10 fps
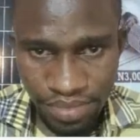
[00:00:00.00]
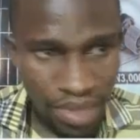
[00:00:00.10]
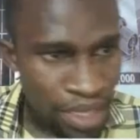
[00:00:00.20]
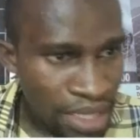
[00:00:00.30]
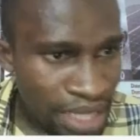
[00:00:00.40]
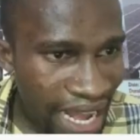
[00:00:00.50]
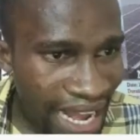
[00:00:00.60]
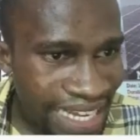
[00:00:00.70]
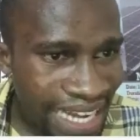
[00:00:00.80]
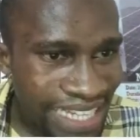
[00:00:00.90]
Now I
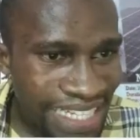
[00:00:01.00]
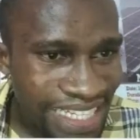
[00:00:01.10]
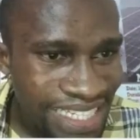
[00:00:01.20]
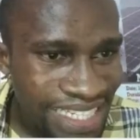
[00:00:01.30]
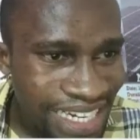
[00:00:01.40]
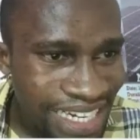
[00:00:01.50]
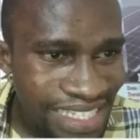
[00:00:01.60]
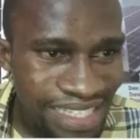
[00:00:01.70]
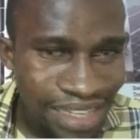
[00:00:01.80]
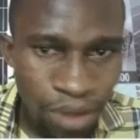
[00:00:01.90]
can increase the
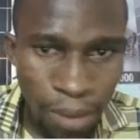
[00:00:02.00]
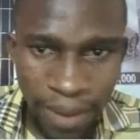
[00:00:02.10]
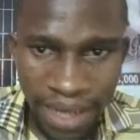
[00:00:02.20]
numbers.